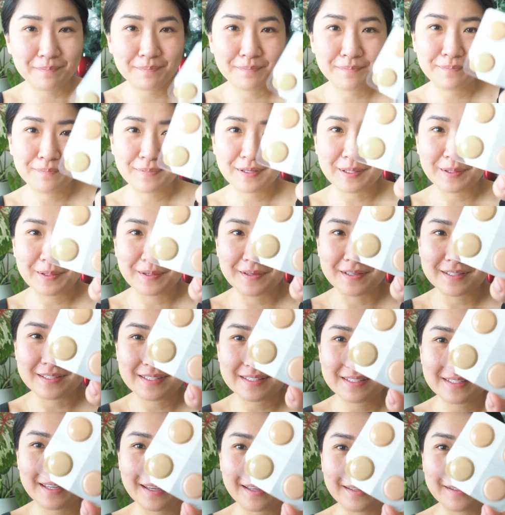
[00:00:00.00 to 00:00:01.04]
because
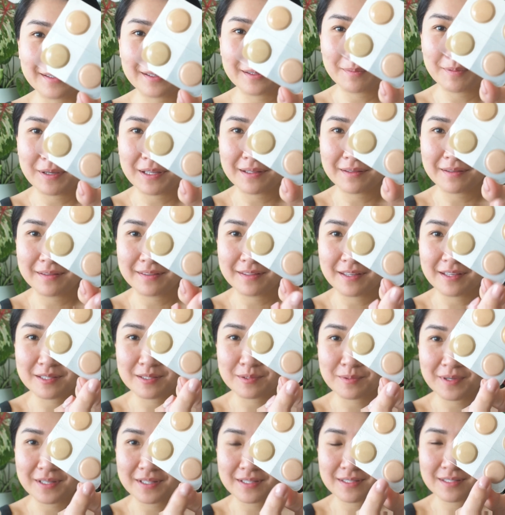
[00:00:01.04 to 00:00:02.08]
they're a little bit, this
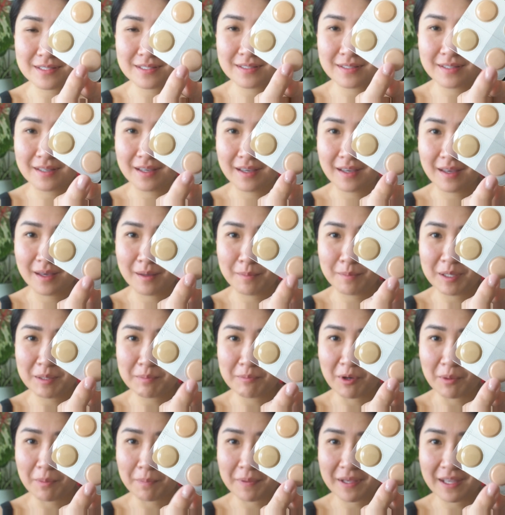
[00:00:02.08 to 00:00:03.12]
one's a bit more
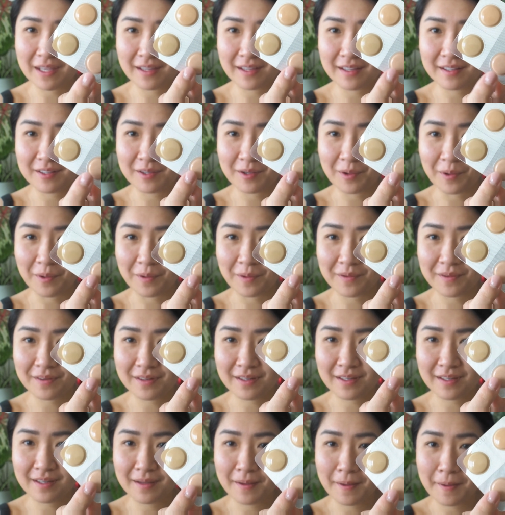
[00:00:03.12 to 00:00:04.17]
pink tone
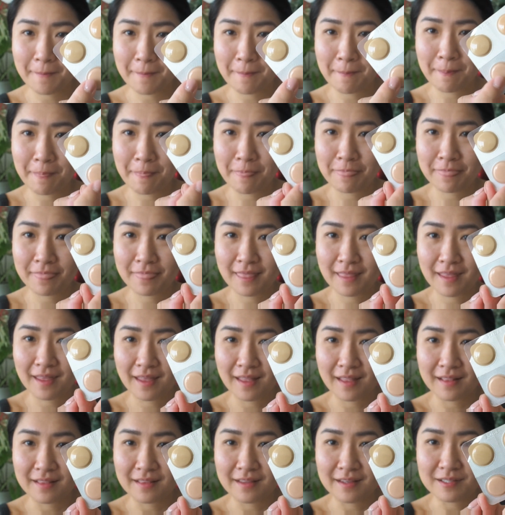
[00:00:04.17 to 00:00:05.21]

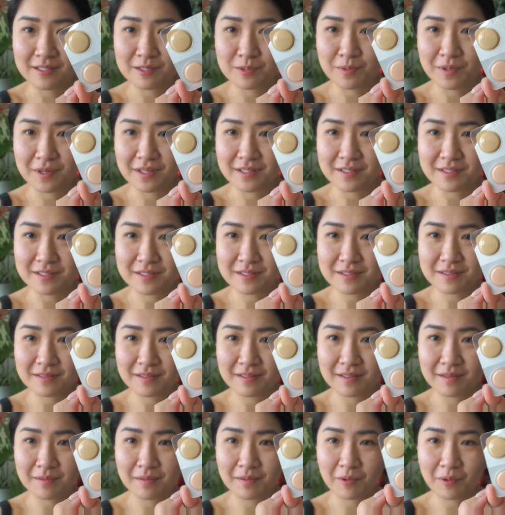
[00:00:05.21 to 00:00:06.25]
and this one's
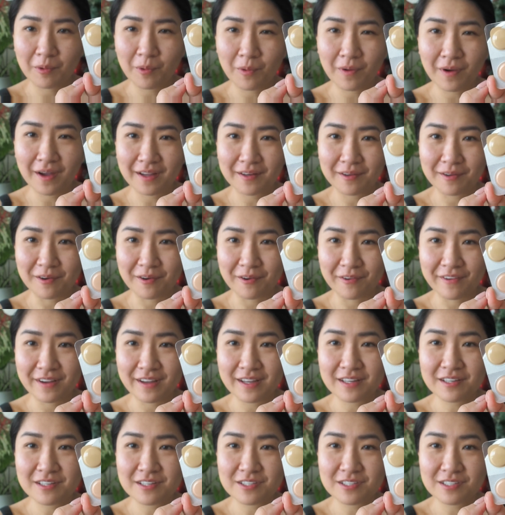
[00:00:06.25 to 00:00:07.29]
quite
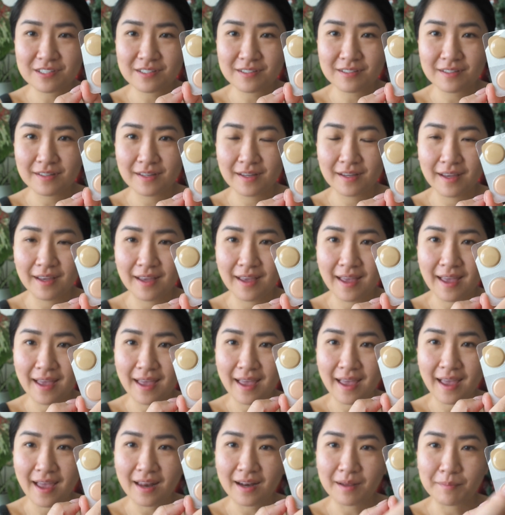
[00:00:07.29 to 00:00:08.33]
orange
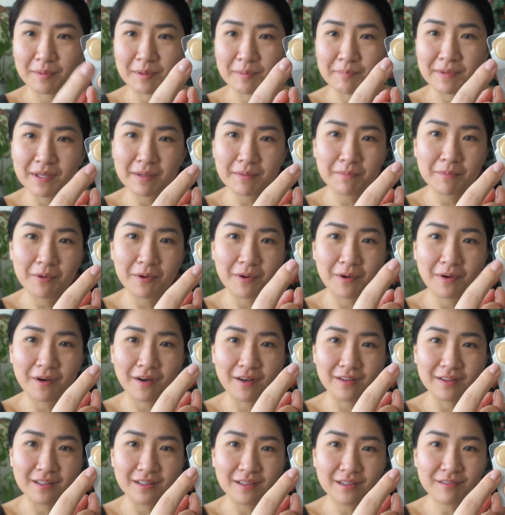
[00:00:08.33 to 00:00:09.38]
and I'm a bit more
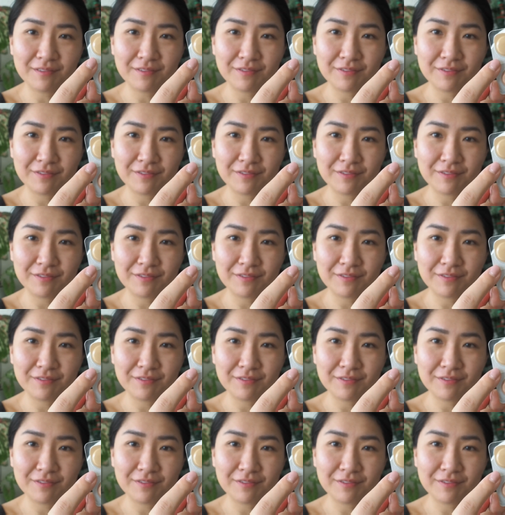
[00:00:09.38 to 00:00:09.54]
olive.